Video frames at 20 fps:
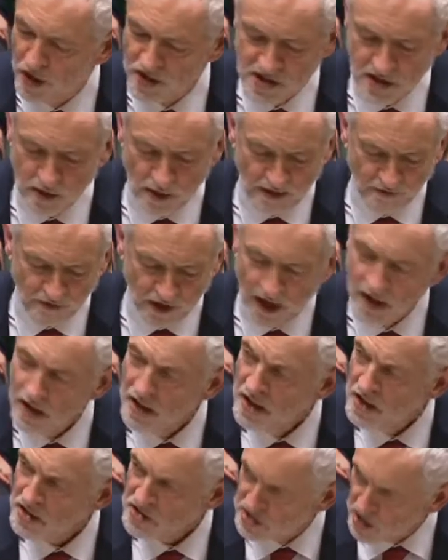whatsoever.
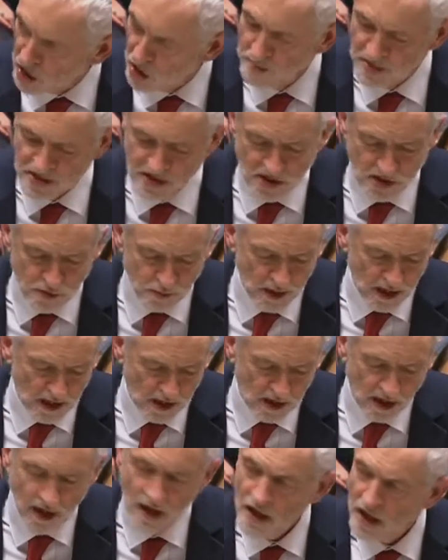So, Mr.
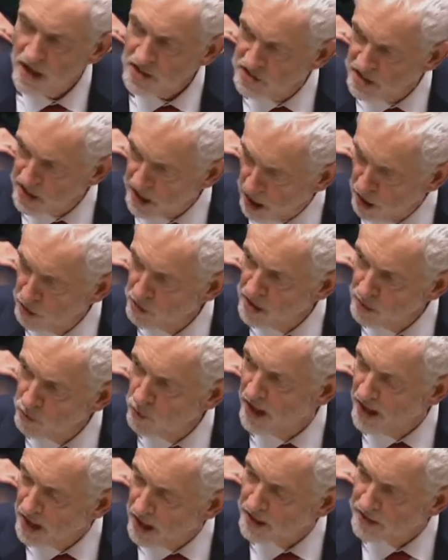Speaker, as the only
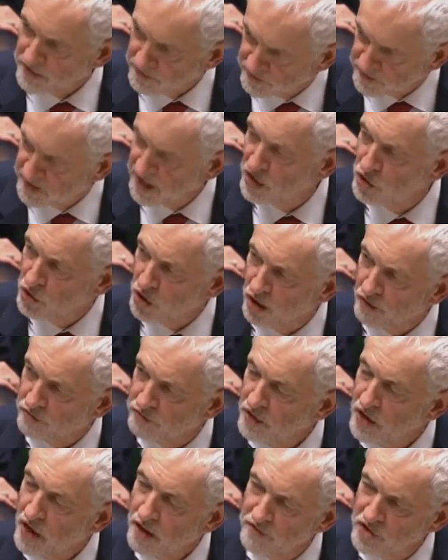way I can think
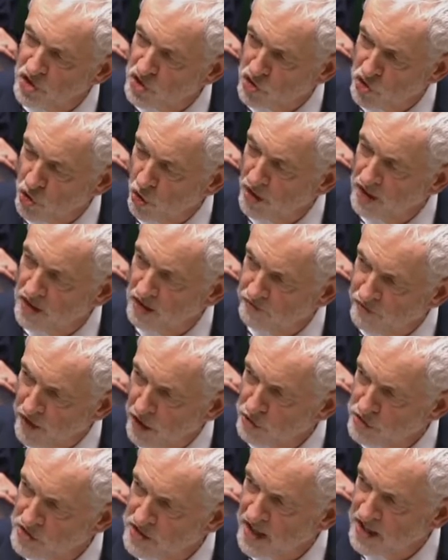of ensuring a
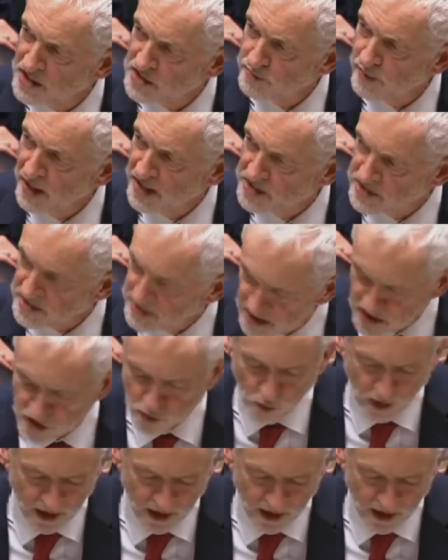vote takes place this